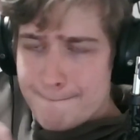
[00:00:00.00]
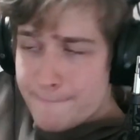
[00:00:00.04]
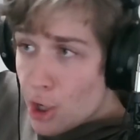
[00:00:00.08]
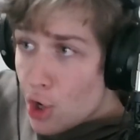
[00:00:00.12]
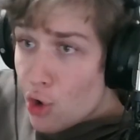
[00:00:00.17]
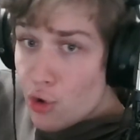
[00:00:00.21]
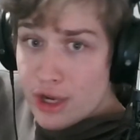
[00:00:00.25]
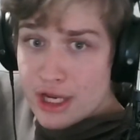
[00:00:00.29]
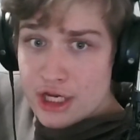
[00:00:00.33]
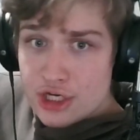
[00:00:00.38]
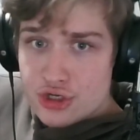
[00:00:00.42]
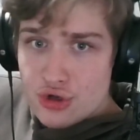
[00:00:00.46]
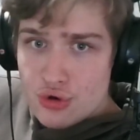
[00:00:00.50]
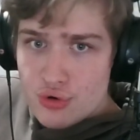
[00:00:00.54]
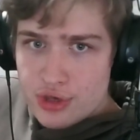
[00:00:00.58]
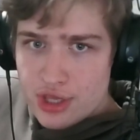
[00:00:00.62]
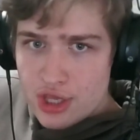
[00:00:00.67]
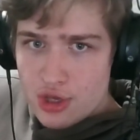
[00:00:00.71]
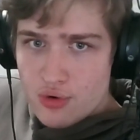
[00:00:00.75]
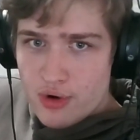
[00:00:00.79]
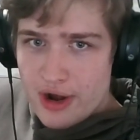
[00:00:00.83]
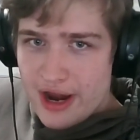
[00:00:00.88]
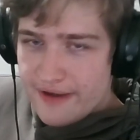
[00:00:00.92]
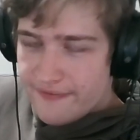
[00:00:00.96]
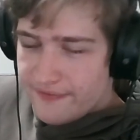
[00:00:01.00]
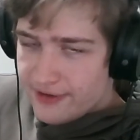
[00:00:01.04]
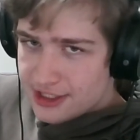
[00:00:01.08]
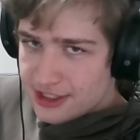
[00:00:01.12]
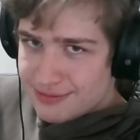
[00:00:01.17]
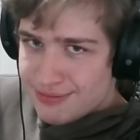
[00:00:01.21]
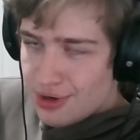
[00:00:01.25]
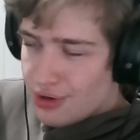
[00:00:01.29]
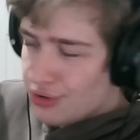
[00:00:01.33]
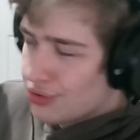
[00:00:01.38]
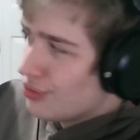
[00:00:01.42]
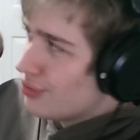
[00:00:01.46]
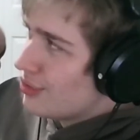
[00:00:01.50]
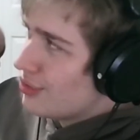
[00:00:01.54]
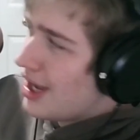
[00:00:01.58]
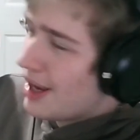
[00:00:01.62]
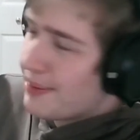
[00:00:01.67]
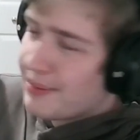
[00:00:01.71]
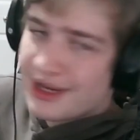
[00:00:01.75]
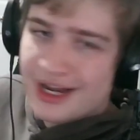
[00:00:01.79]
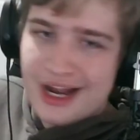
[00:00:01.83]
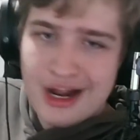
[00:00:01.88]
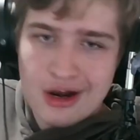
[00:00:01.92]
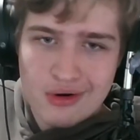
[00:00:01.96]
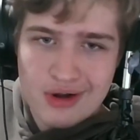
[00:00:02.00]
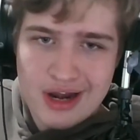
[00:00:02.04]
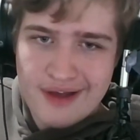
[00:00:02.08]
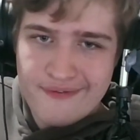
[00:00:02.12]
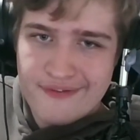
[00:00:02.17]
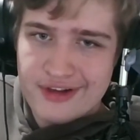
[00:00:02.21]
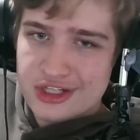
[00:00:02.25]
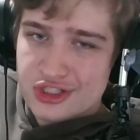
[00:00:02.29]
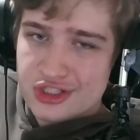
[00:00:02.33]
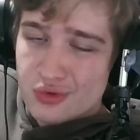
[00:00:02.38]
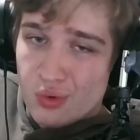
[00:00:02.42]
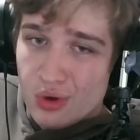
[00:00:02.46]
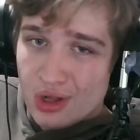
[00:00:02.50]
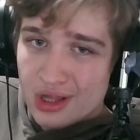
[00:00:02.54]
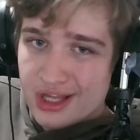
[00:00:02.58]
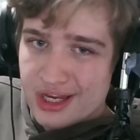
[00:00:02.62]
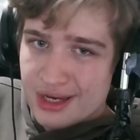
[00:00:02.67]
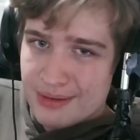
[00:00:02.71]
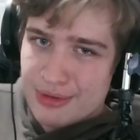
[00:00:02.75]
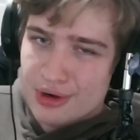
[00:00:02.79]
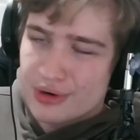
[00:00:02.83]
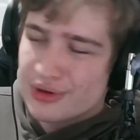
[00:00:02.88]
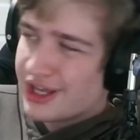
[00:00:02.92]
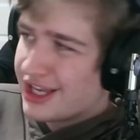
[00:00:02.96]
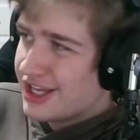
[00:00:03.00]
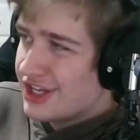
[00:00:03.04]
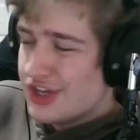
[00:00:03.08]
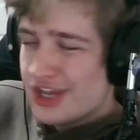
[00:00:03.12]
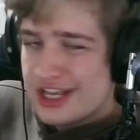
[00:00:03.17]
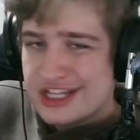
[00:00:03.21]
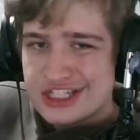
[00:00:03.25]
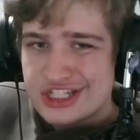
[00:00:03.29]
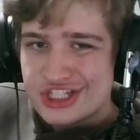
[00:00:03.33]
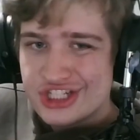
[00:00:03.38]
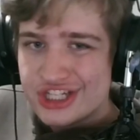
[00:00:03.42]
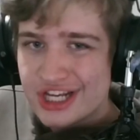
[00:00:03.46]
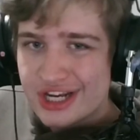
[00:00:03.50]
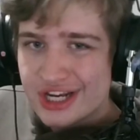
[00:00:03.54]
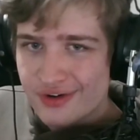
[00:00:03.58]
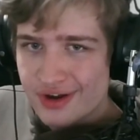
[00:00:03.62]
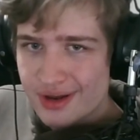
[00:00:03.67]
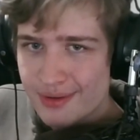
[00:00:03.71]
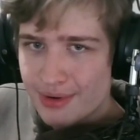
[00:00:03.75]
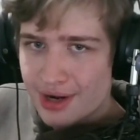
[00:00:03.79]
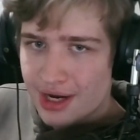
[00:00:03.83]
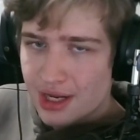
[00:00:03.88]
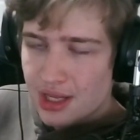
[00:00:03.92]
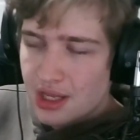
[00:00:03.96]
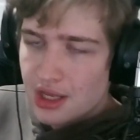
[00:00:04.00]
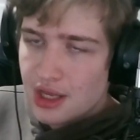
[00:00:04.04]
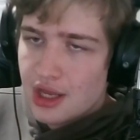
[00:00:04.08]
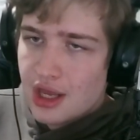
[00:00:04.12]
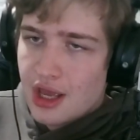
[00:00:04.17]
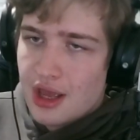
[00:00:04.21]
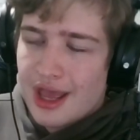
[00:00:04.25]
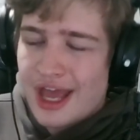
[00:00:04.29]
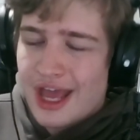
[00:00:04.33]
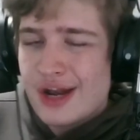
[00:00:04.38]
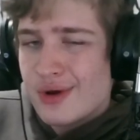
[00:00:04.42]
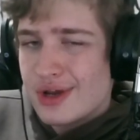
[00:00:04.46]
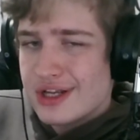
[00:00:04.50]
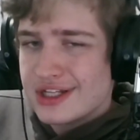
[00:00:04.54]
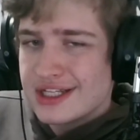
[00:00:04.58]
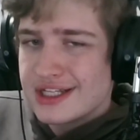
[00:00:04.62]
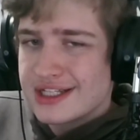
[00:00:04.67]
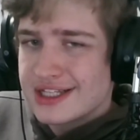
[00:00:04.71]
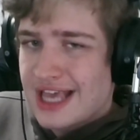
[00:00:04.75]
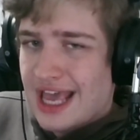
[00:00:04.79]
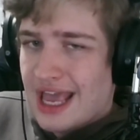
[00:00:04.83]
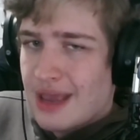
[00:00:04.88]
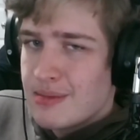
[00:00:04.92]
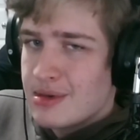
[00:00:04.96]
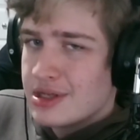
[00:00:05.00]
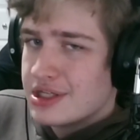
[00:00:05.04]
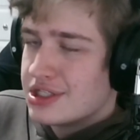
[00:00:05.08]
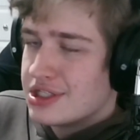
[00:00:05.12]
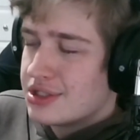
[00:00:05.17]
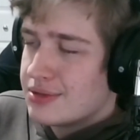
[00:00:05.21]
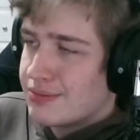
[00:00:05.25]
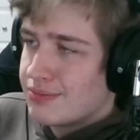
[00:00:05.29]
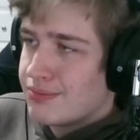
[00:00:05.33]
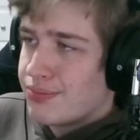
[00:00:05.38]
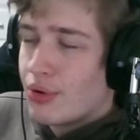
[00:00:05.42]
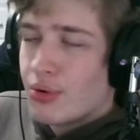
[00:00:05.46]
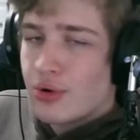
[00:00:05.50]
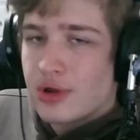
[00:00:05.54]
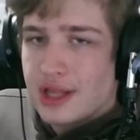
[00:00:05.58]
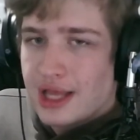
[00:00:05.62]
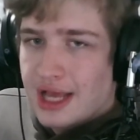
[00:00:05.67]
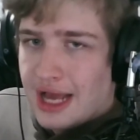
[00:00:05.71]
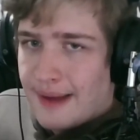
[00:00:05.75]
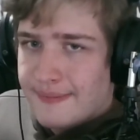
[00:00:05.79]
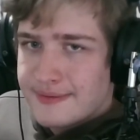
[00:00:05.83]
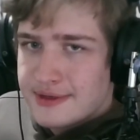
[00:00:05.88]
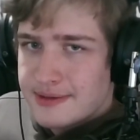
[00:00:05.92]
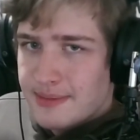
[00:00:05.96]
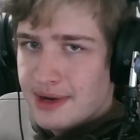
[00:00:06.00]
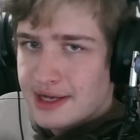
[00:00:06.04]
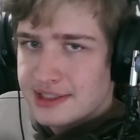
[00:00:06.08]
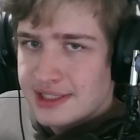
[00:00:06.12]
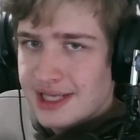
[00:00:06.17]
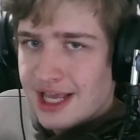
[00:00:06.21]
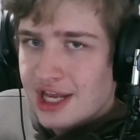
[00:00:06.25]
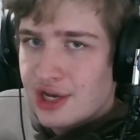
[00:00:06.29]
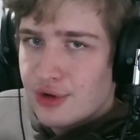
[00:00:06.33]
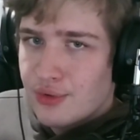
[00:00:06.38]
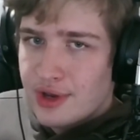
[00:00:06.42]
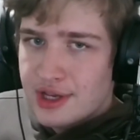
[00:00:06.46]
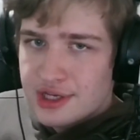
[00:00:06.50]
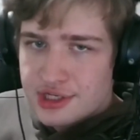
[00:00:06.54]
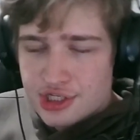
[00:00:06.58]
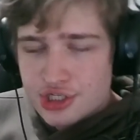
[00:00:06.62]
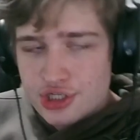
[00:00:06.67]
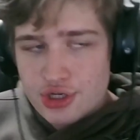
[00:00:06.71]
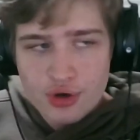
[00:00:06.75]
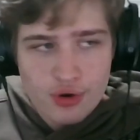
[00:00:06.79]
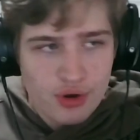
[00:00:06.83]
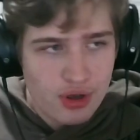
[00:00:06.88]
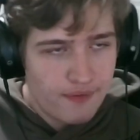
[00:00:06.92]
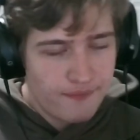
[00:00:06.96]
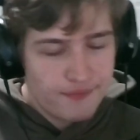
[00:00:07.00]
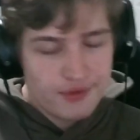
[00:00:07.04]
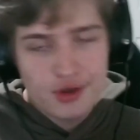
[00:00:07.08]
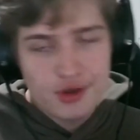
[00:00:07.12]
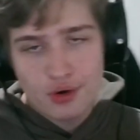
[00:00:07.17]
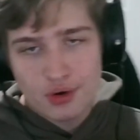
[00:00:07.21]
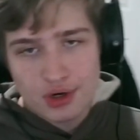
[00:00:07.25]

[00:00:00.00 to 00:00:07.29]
booty dookie graphics, bro. I mean, not graphics, quality, bro. Like, it's jittery, right? Anyways, this game is poorly optimized anyways, so if you go